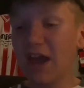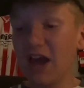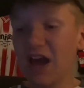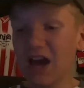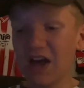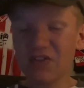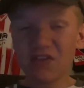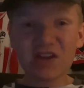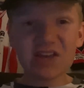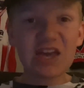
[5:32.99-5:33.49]

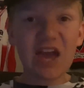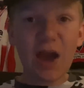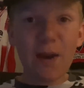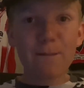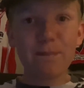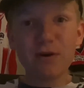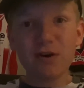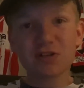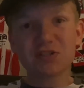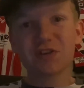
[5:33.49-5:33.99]
And they
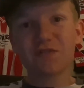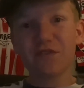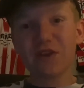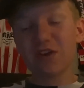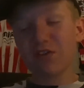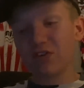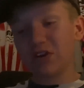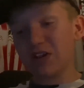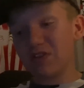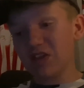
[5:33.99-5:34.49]
kept
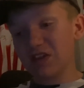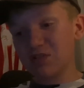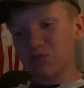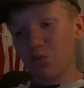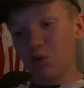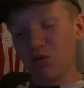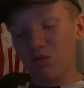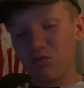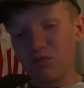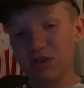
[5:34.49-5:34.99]
persevering, and that's
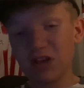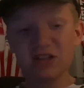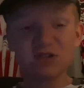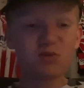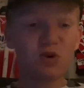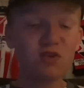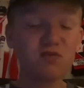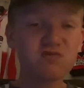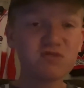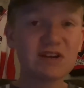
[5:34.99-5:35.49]
what
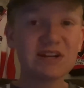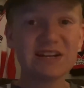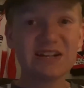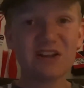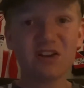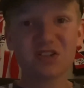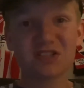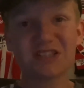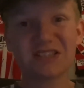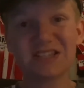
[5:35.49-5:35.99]
I really
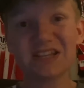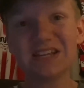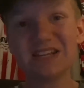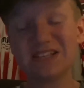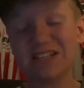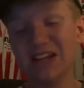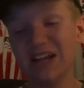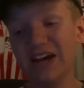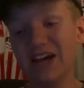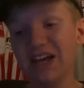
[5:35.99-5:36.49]
like to see
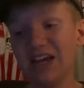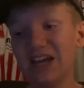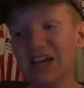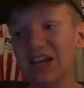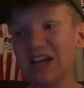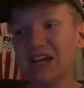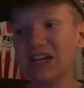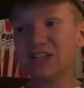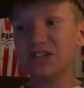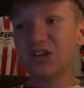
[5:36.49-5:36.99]
there,
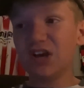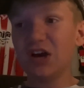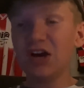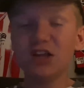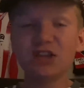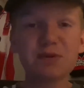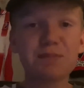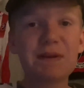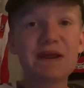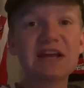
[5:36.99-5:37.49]
is that
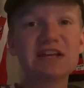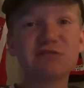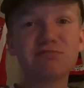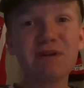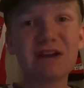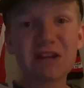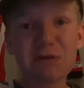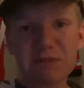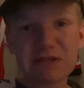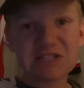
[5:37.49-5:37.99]
the players
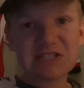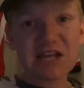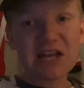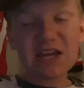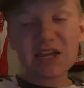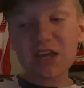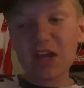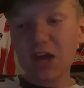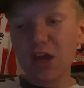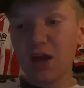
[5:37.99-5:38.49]
made a
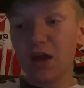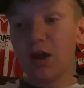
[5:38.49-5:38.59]
mistake,